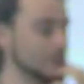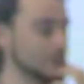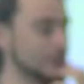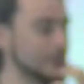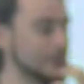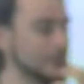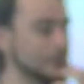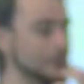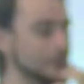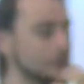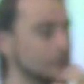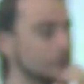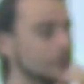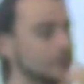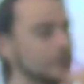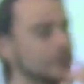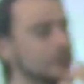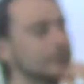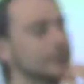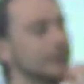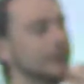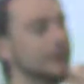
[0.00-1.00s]
So then we
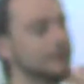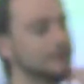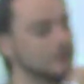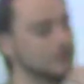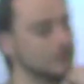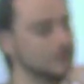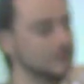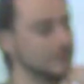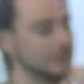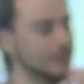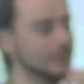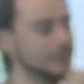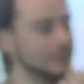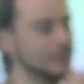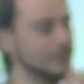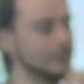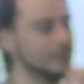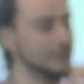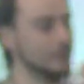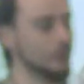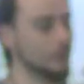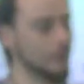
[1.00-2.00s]
wouldn't have to say
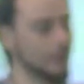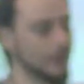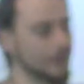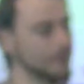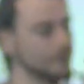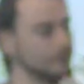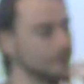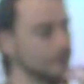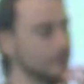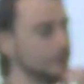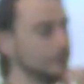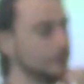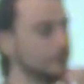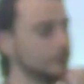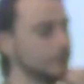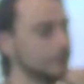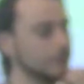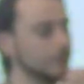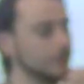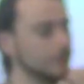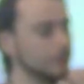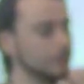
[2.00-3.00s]
that the location
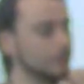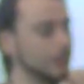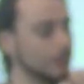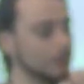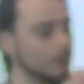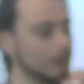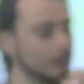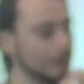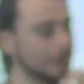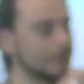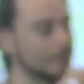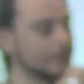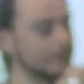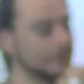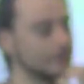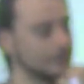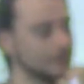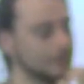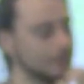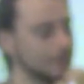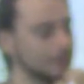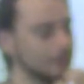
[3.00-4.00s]
is, is public
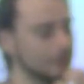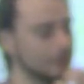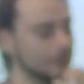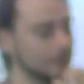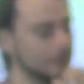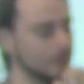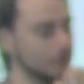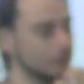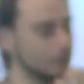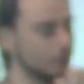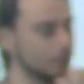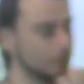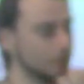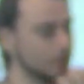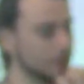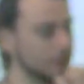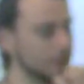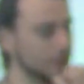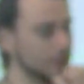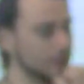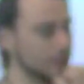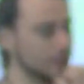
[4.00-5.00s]
anymore.
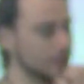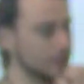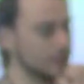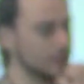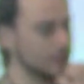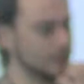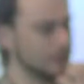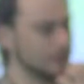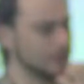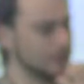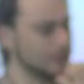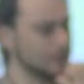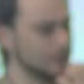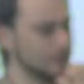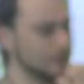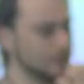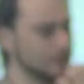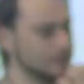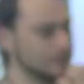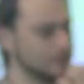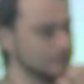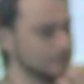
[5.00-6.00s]

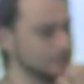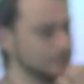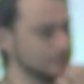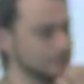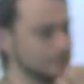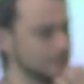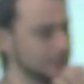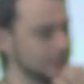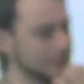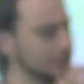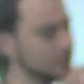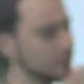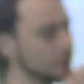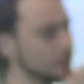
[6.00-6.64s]
Uh, but I